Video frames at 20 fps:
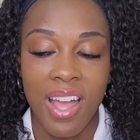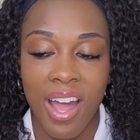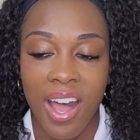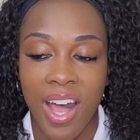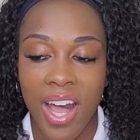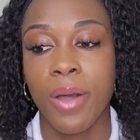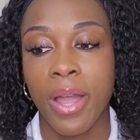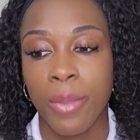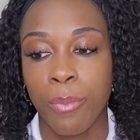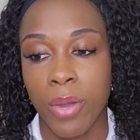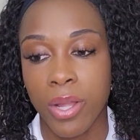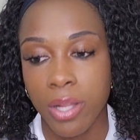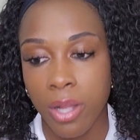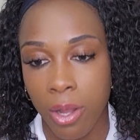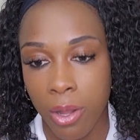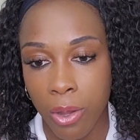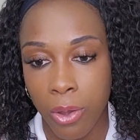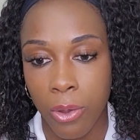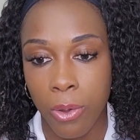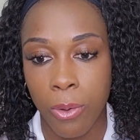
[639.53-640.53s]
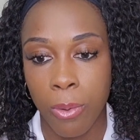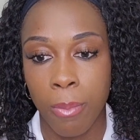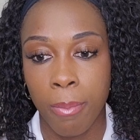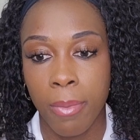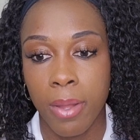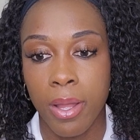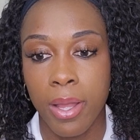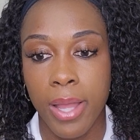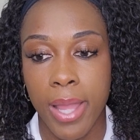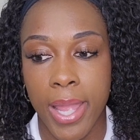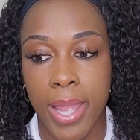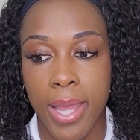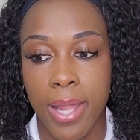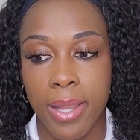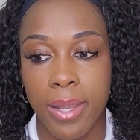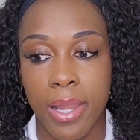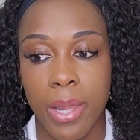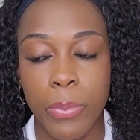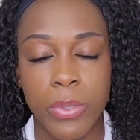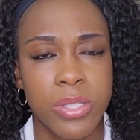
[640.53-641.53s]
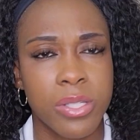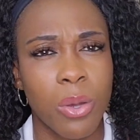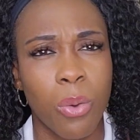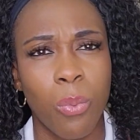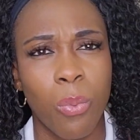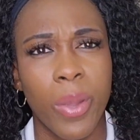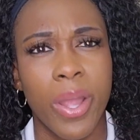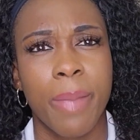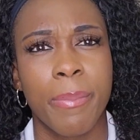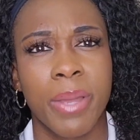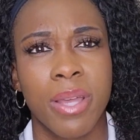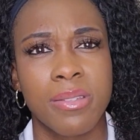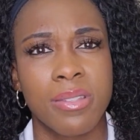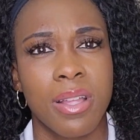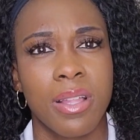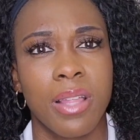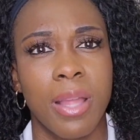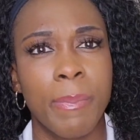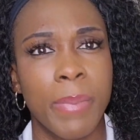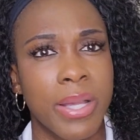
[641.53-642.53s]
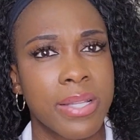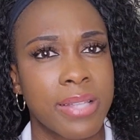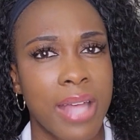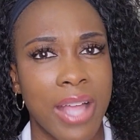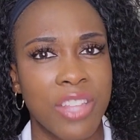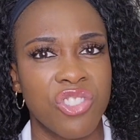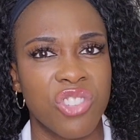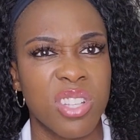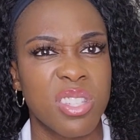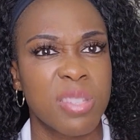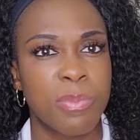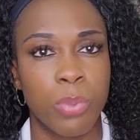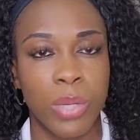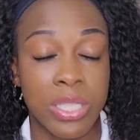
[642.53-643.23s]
So I went home, and it was so weird because the Olympics had just,